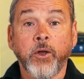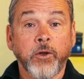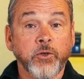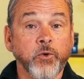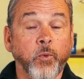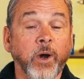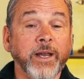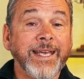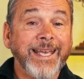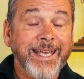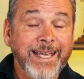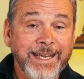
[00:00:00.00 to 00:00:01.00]
to work
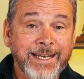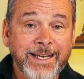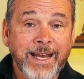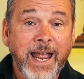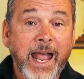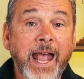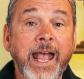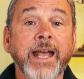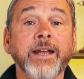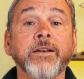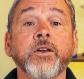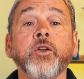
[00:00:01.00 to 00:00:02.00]
in
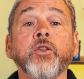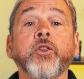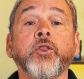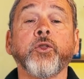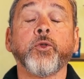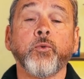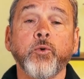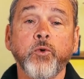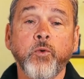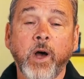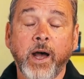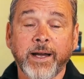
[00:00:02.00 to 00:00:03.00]
and
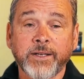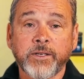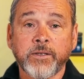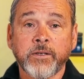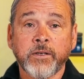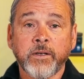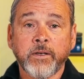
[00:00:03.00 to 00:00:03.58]
through us.